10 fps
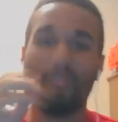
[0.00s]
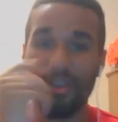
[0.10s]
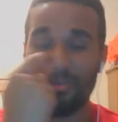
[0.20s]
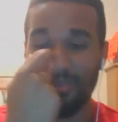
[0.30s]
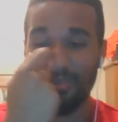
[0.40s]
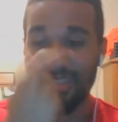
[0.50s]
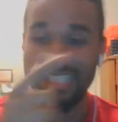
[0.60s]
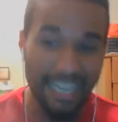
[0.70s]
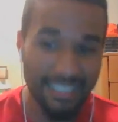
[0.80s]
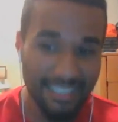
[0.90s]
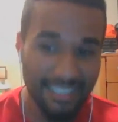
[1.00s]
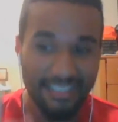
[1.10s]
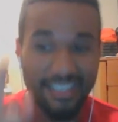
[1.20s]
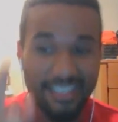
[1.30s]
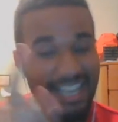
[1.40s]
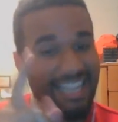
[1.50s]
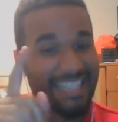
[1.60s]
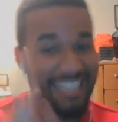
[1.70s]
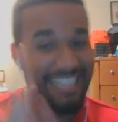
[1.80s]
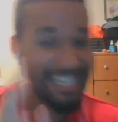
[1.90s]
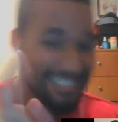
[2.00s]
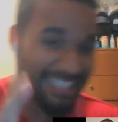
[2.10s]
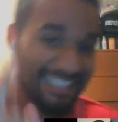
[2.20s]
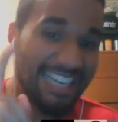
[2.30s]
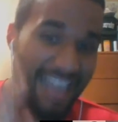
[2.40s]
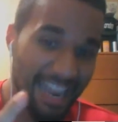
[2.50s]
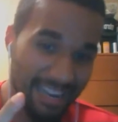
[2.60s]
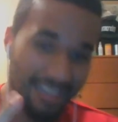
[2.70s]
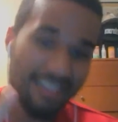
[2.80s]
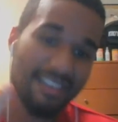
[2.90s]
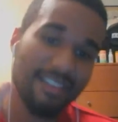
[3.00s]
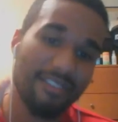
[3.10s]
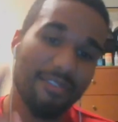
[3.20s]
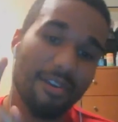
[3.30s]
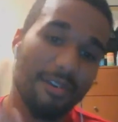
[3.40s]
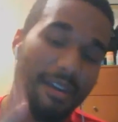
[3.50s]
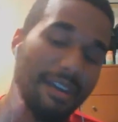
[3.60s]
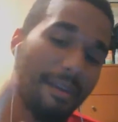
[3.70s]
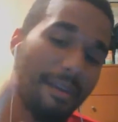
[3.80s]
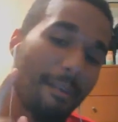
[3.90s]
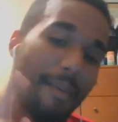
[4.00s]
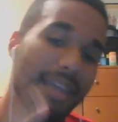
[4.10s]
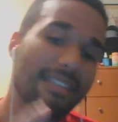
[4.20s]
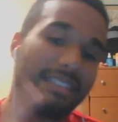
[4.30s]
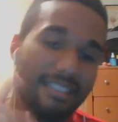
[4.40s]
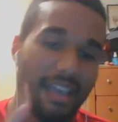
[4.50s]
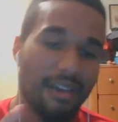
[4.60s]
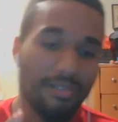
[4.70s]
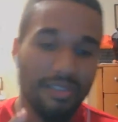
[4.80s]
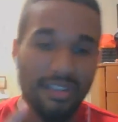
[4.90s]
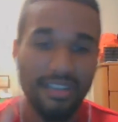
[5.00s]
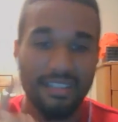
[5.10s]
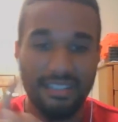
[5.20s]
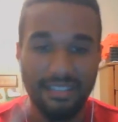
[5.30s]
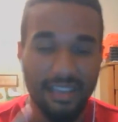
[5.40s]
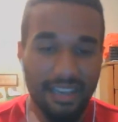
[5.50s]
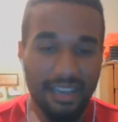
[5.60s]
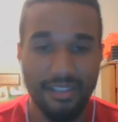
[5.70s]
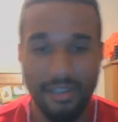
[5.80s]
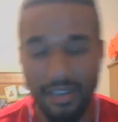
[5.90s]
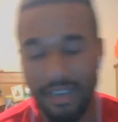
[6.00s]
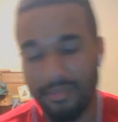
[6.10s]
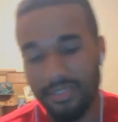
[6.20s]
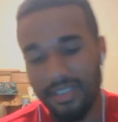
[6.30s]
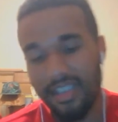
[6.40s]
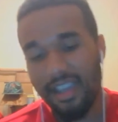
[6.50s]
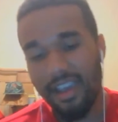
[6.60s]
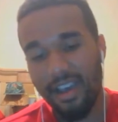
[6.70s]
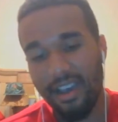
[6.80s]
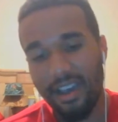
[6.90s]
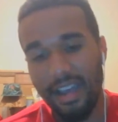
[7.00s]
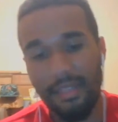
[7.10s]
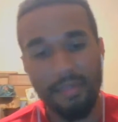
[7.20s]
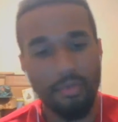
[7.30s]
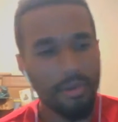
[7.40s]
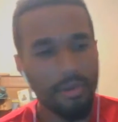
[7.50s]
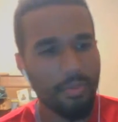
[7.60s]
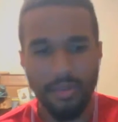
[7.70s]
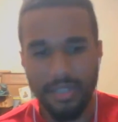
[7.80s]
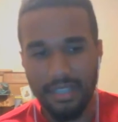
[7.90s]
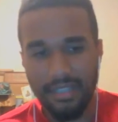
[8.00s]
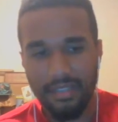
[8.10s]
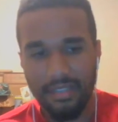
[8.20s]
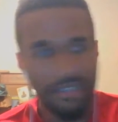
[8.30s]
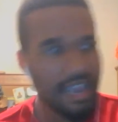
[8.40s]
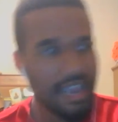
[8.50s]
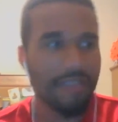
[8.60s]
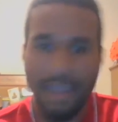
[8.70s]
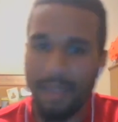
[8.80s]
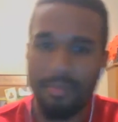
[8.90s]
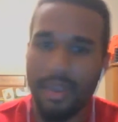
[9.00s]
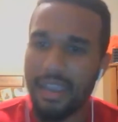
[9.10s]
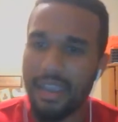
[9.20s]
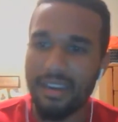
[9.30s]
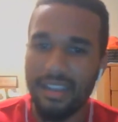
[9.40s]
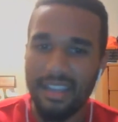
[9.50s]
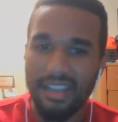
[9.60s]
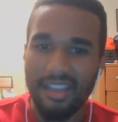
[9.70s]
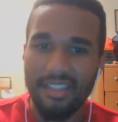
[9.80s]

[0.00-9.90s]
incredible. And DICE has a knack for creating amazing sound design in their games. And then more importantly, they have a campaign